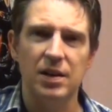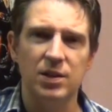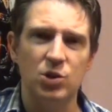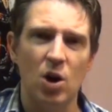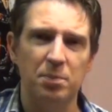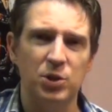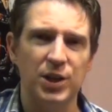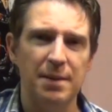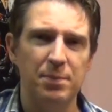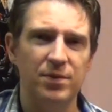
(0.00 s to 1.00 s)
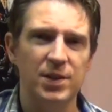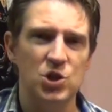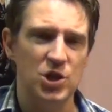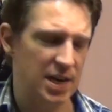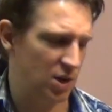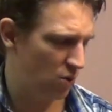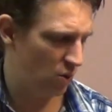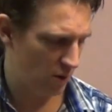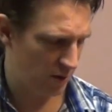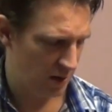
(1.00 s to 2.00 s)
top shape of your G
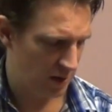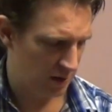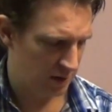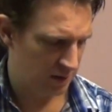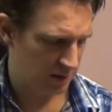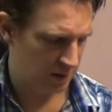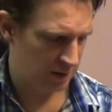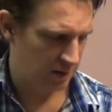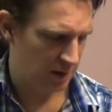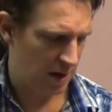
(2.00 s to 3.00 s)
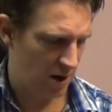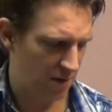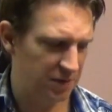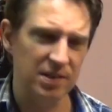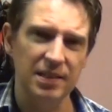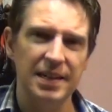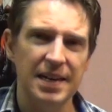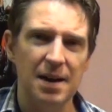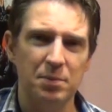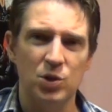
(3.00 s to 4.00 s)
chord. And I've slid it
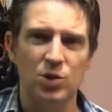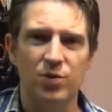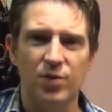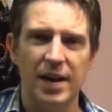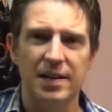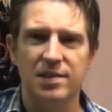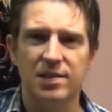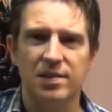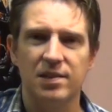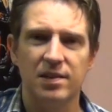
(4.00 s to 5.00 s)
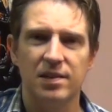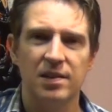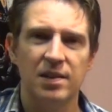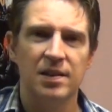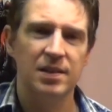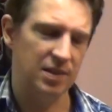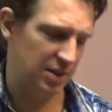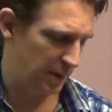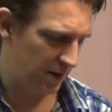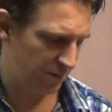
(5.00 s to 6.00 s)
up 2 frets
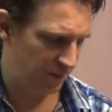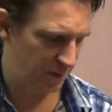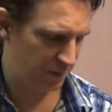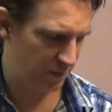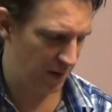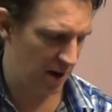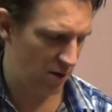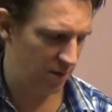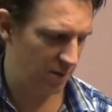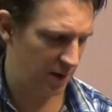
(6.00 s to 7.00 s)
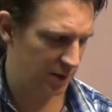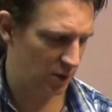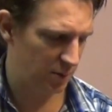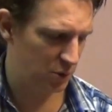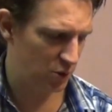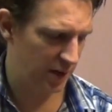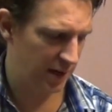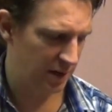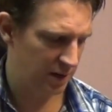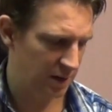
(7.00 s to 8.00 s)
to be at 5th fret on the very top
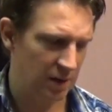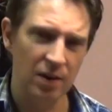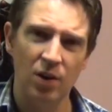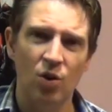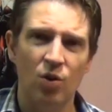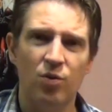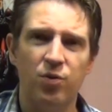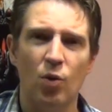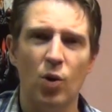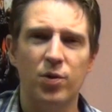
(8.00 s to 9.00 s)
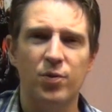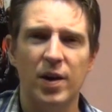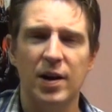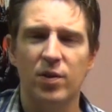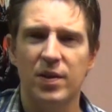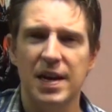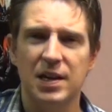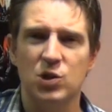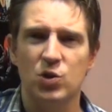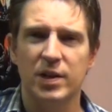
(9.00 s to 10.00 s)
string, 4th fret on the
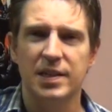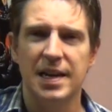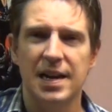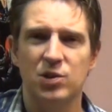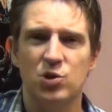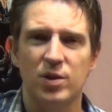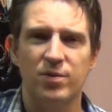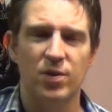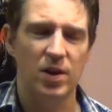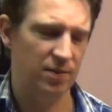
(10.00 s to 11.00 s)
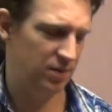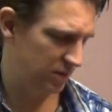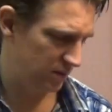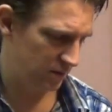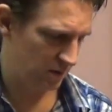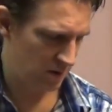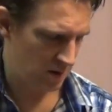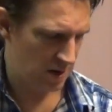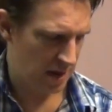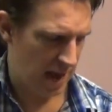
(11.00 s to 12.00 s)
next string down, string 5.
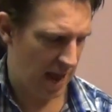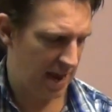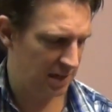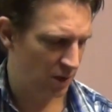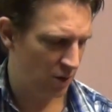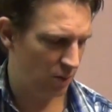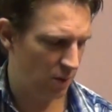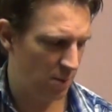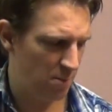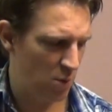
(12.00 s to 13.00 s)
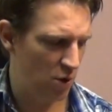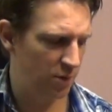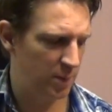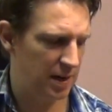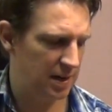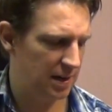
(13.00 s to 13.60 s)
And the movement